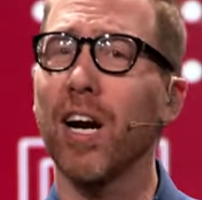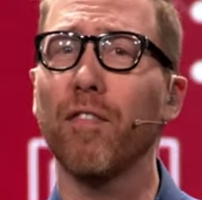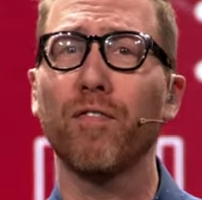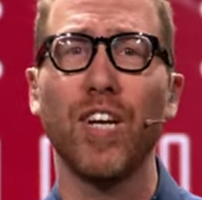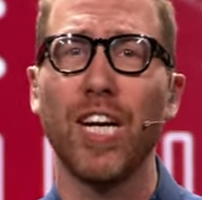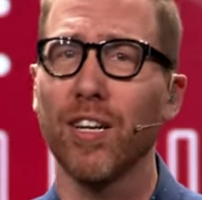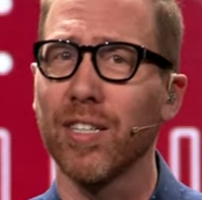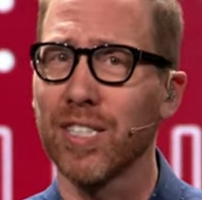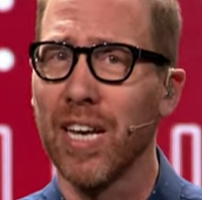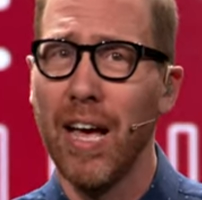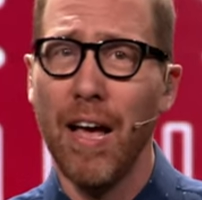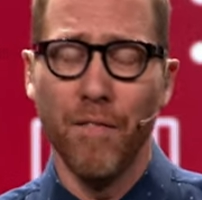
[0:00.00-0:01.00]
our fears,
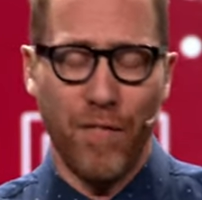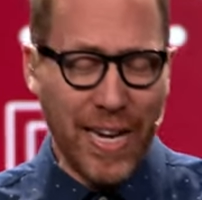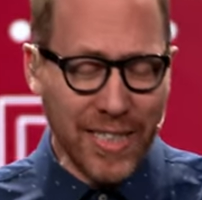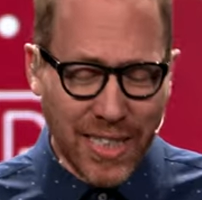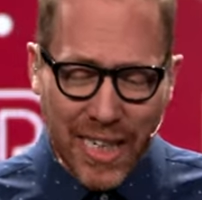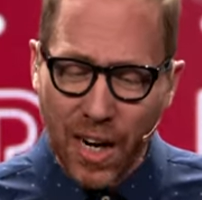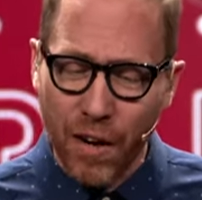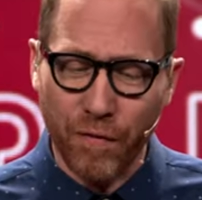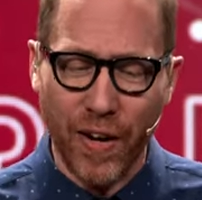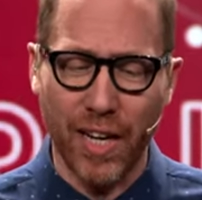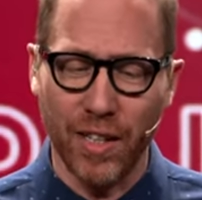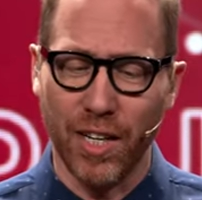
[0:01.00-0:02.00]
facing our
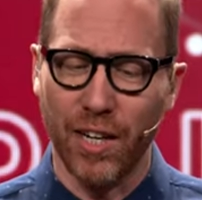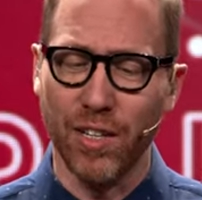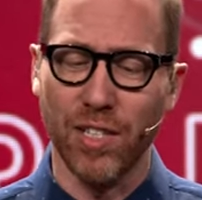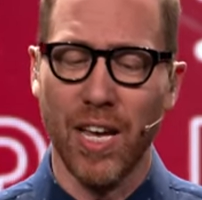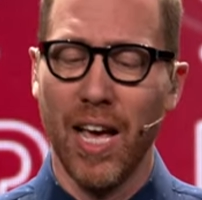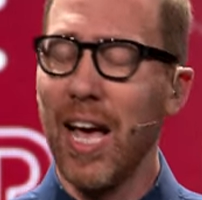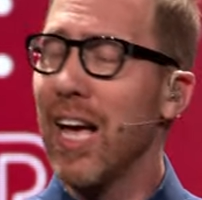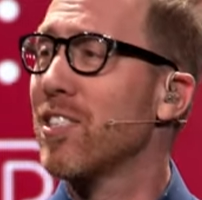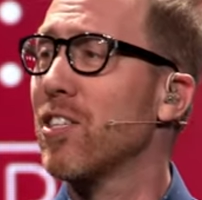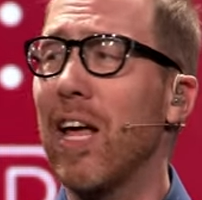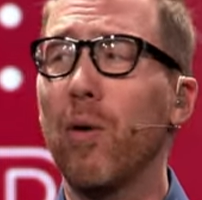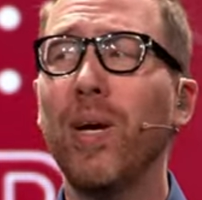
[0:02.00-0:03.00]
failures,
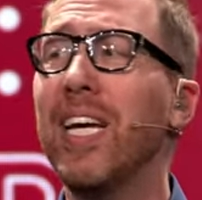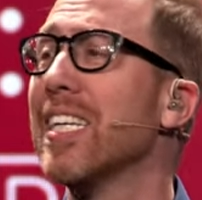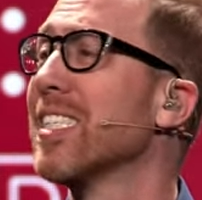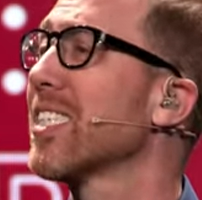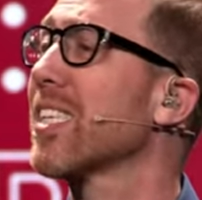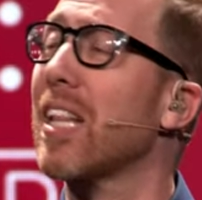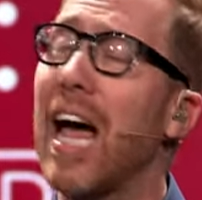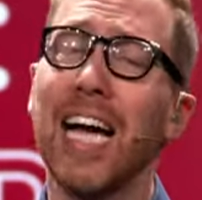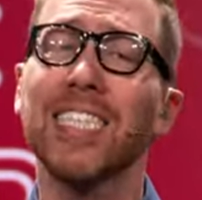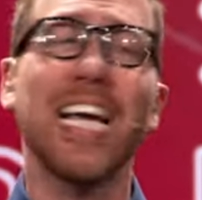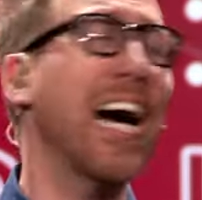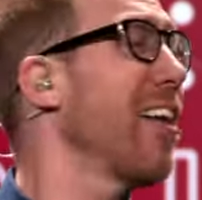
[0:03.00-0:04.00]
so that we can
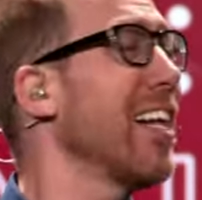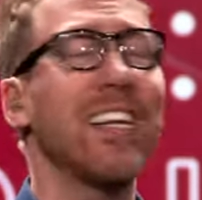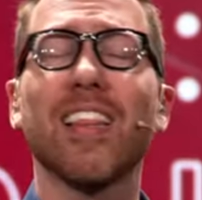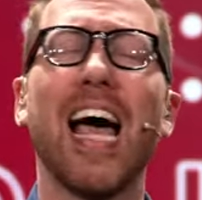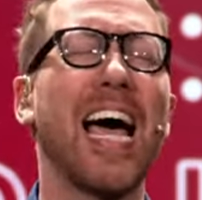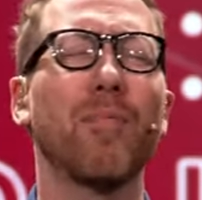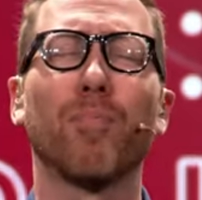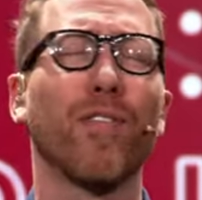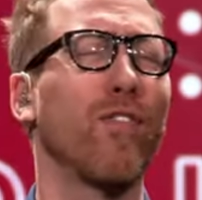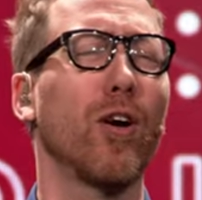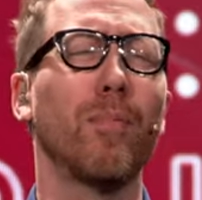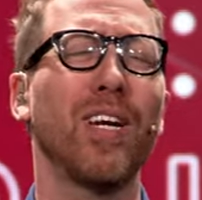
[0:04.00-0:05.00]
slide down into that
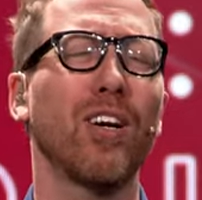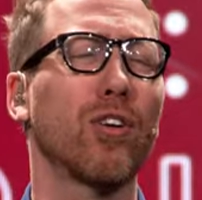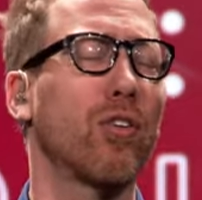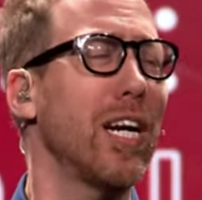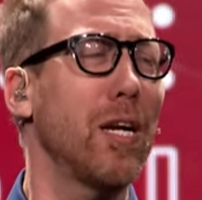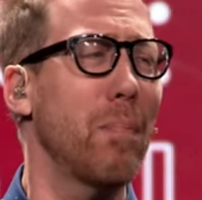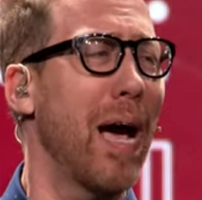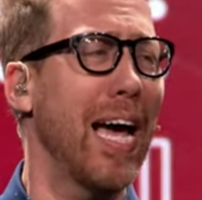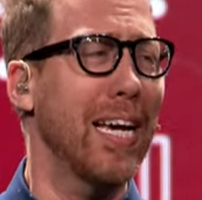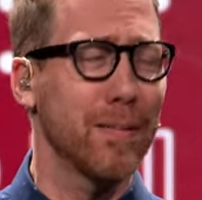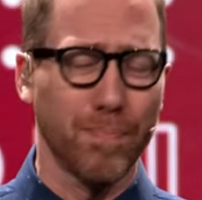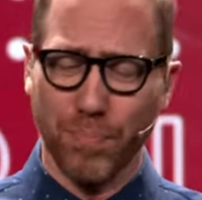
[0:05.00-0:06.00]
proverbial creek
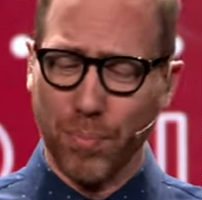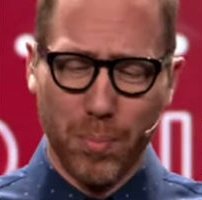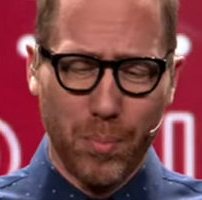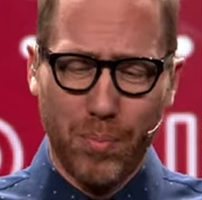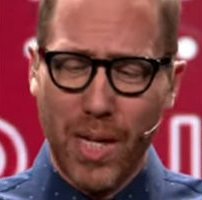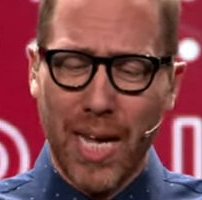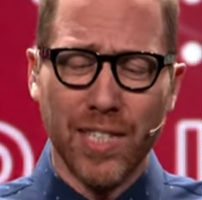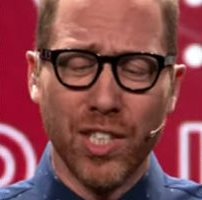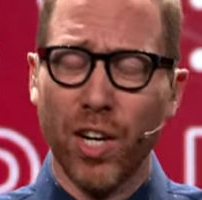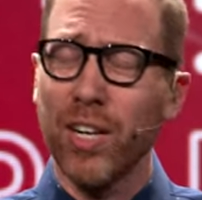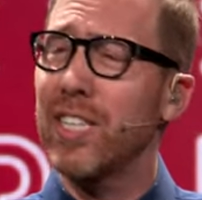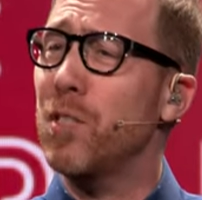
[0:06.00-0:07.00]
bank and
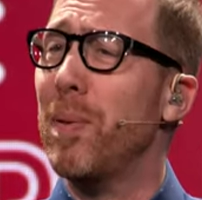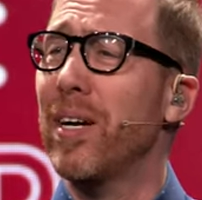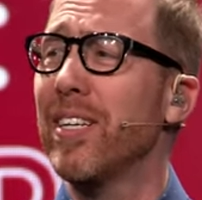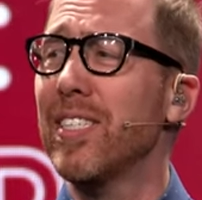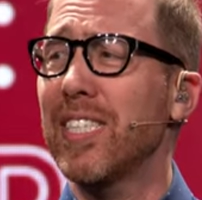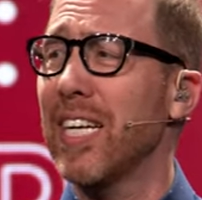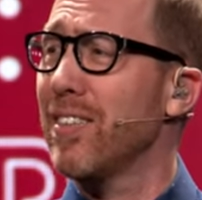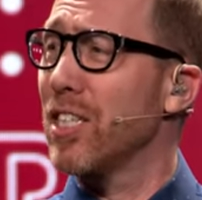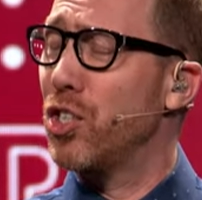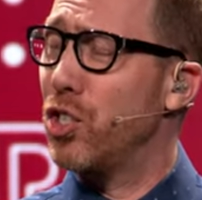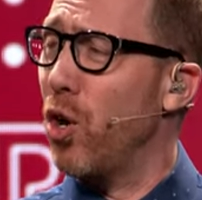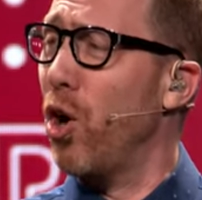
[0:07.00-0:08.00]
start experiencing the
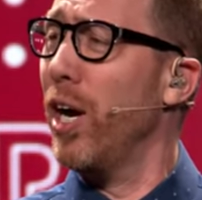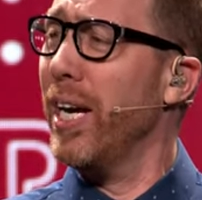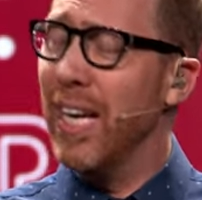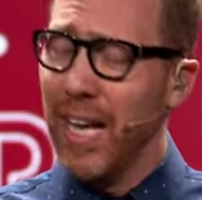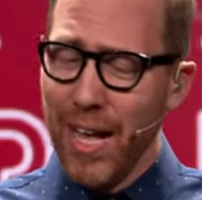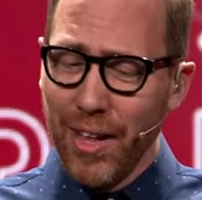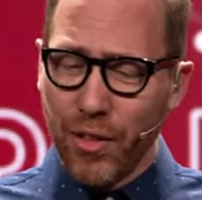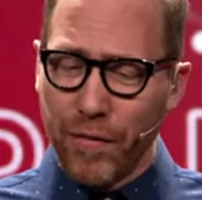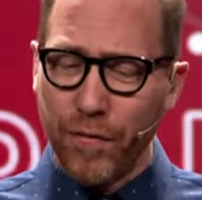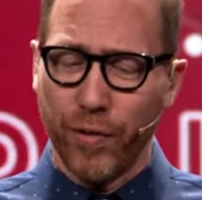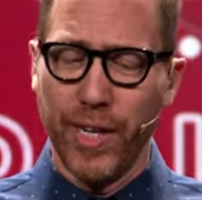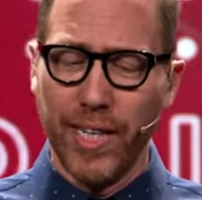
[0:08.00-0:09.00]
joy, the
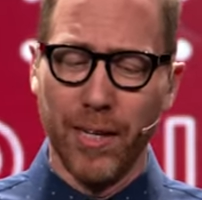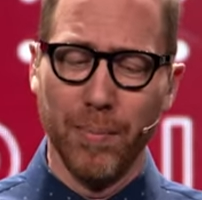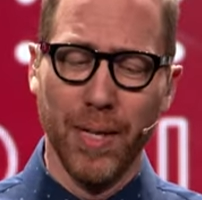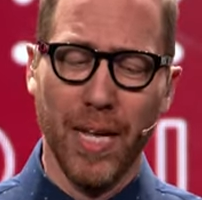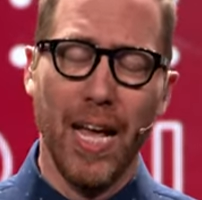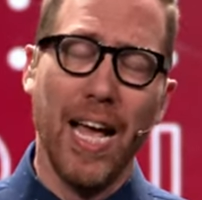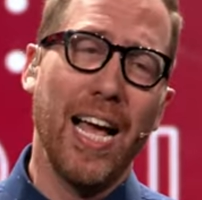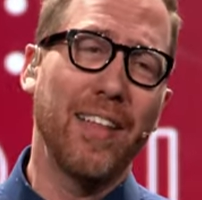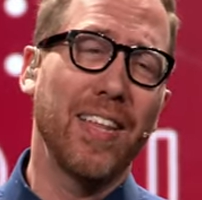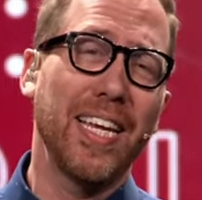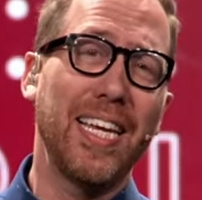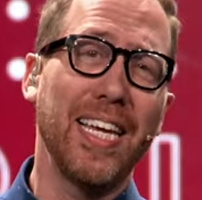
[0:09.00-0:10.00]
freedom,
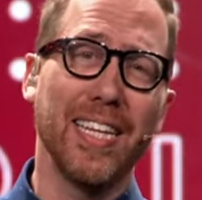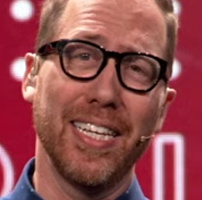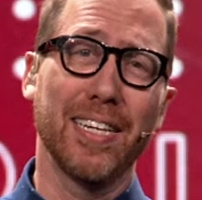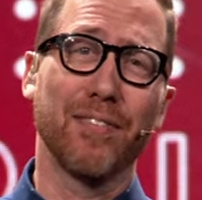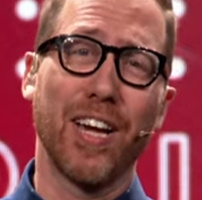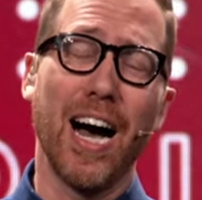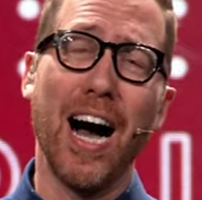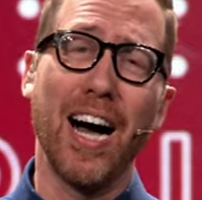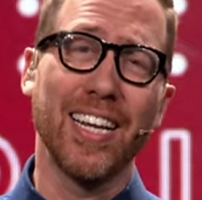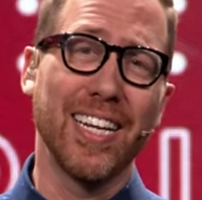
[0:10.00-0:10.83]
and the healing of God.